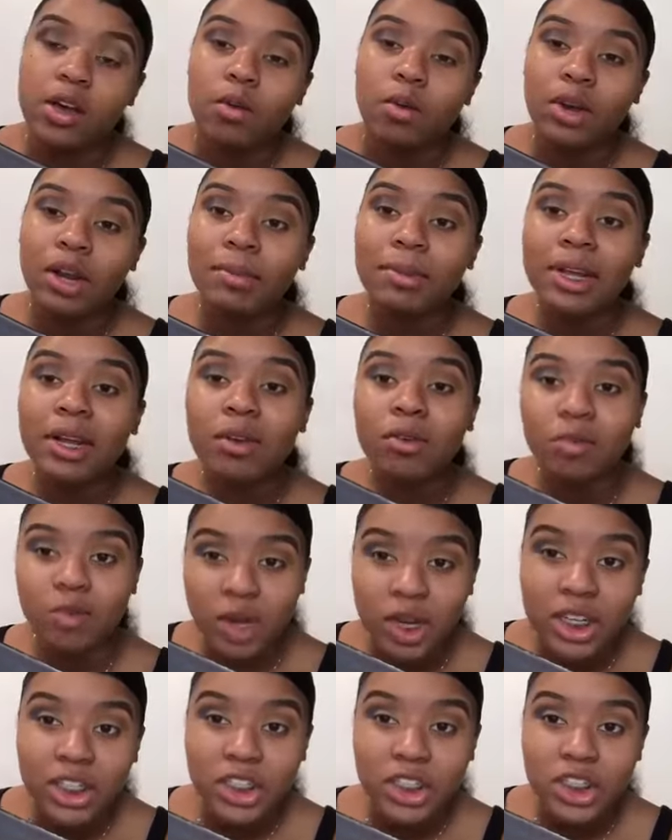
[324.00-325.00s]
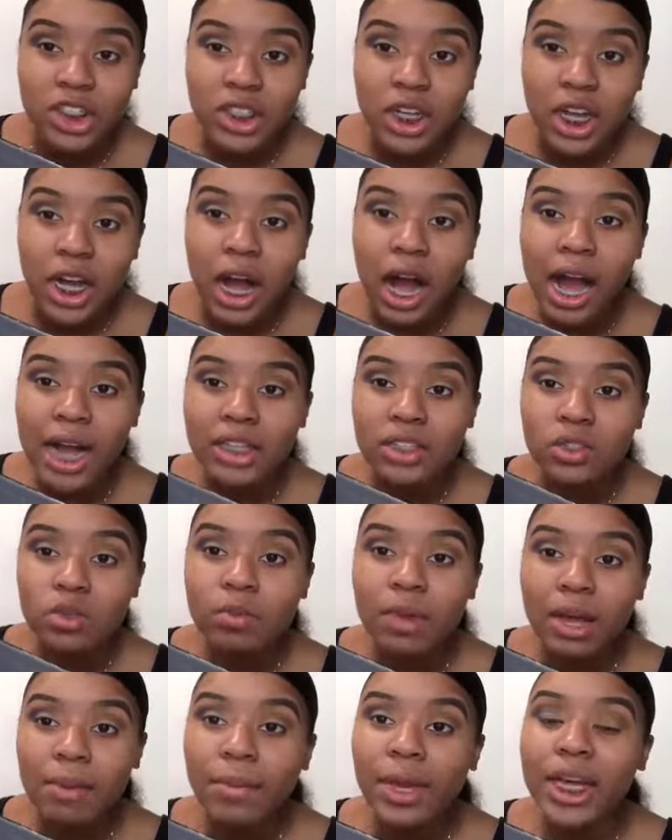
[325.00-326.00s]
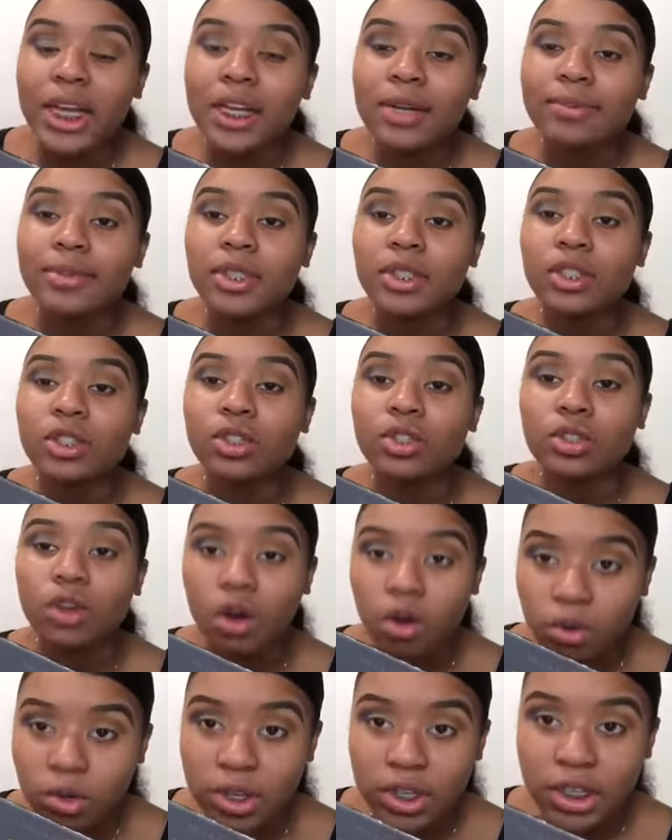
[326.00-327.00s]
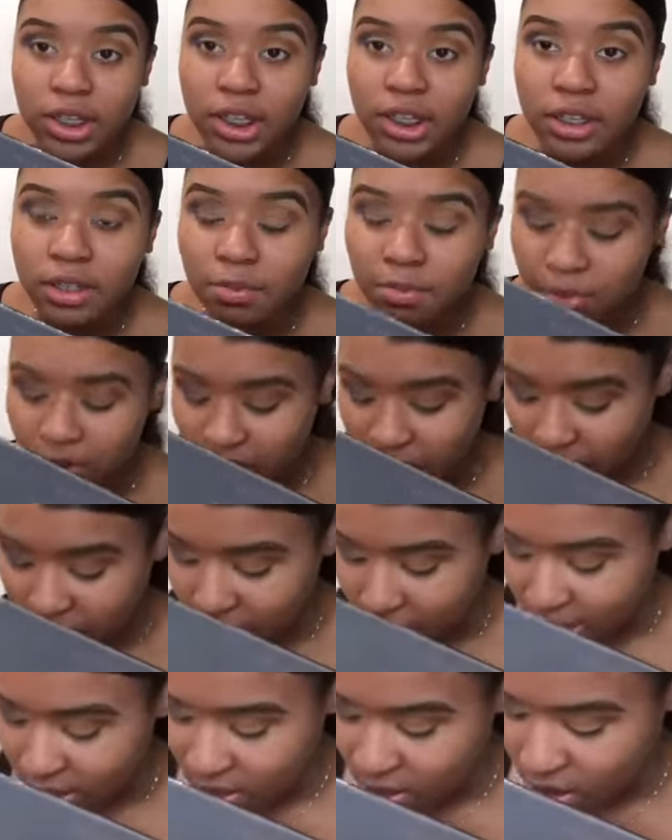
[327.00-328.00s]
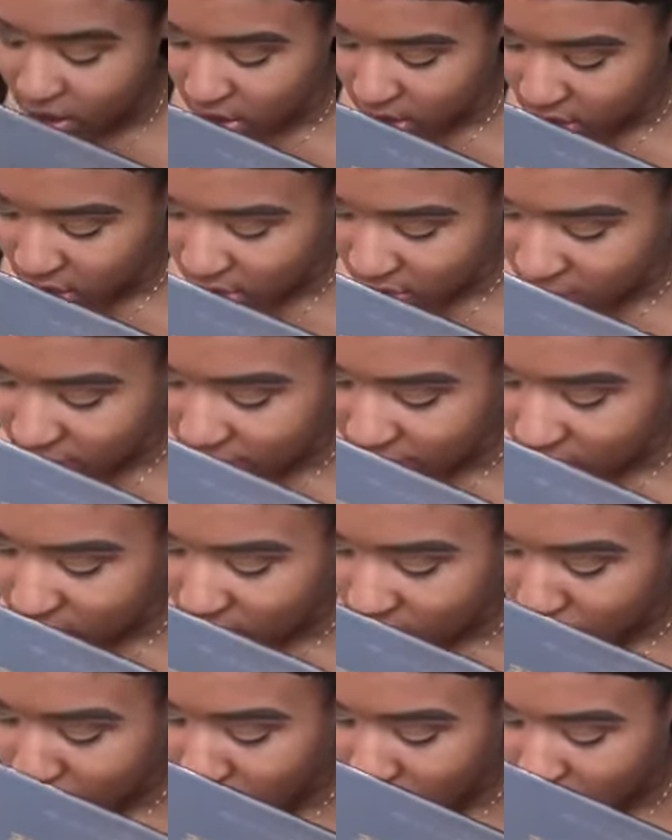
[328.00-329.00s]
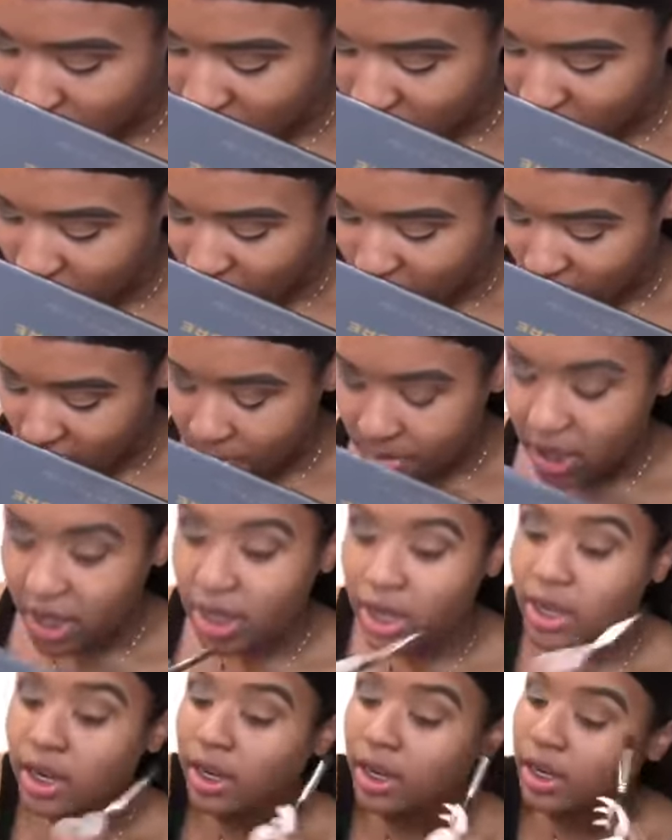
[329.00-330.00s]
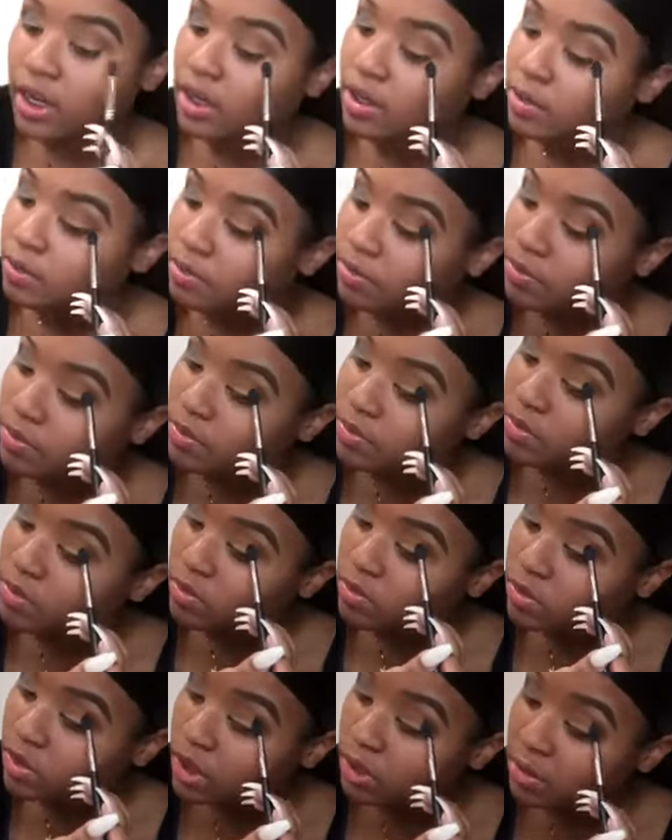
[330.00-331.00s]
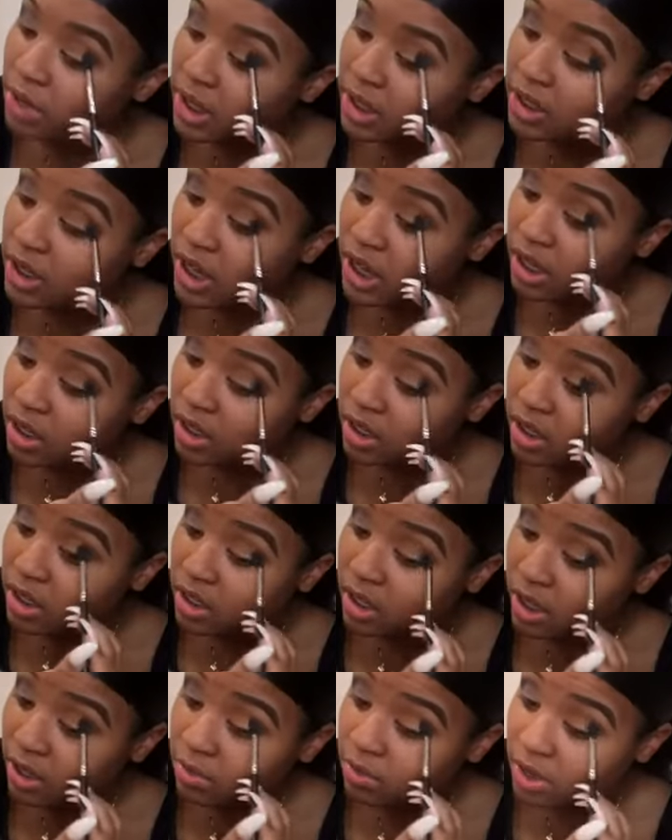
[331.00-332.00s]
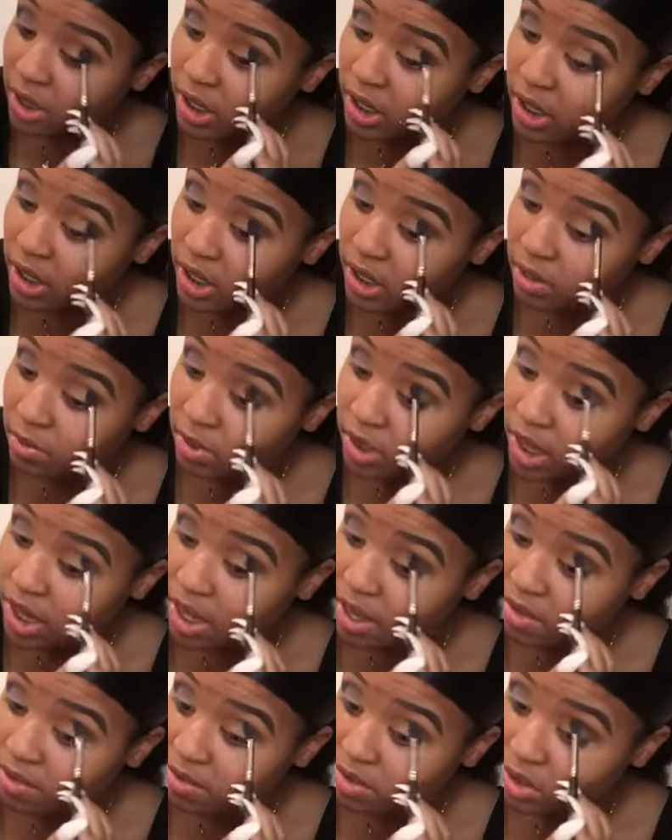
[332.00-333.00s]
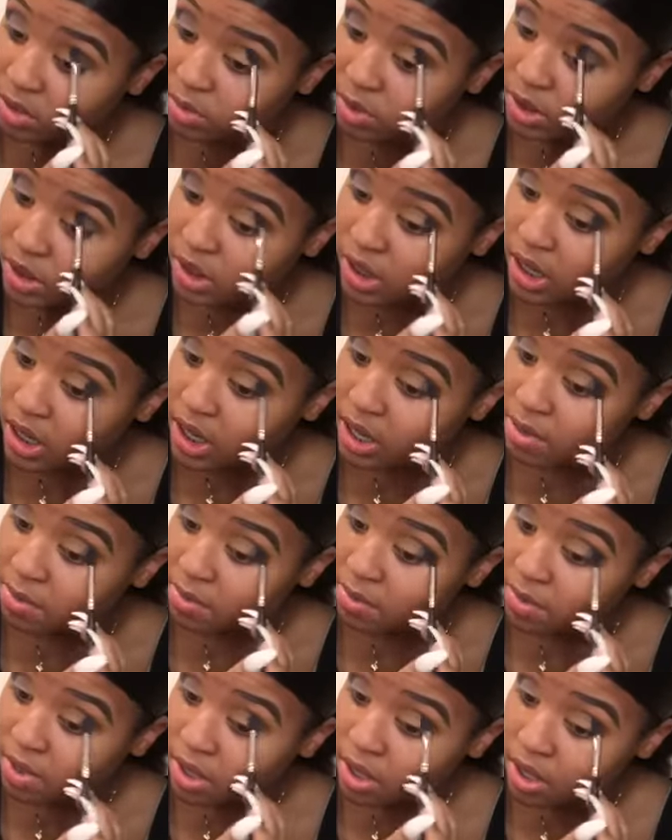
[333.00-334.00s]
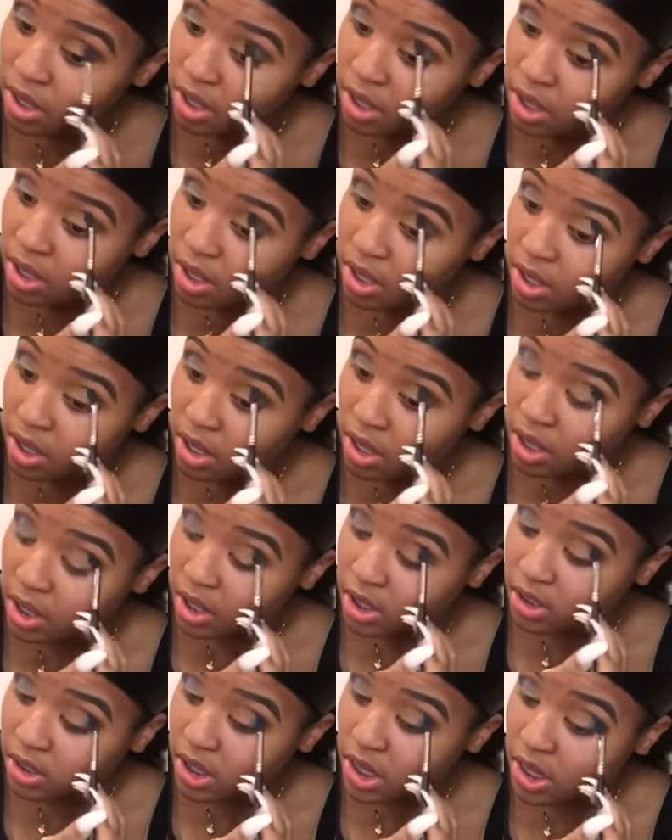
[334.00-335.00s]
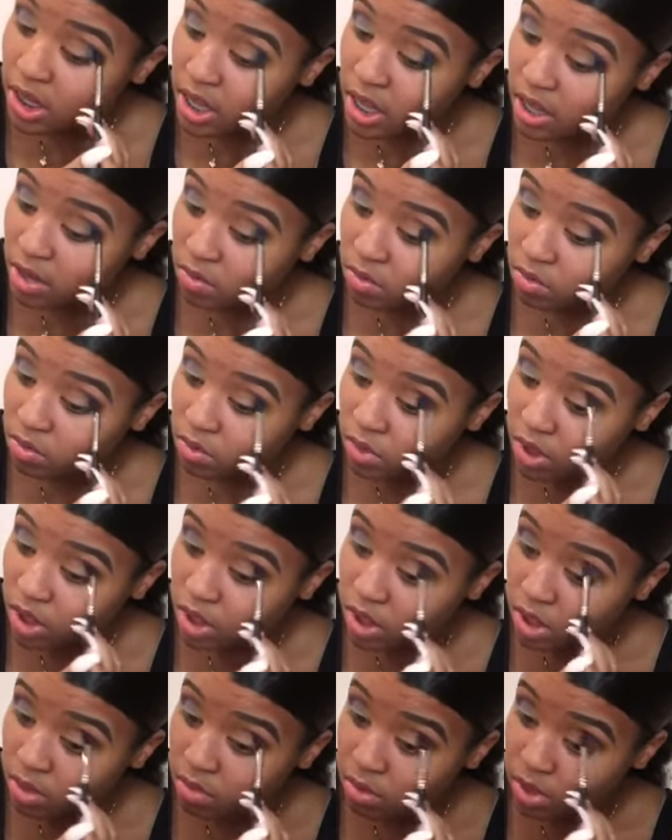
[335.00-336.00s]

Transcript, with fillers: when I'm in a rush, I do my makeup so good, but, like, but, like, when I'm in, um, when I'm, like, taking, like, when I, when I have sweet time, unless I like really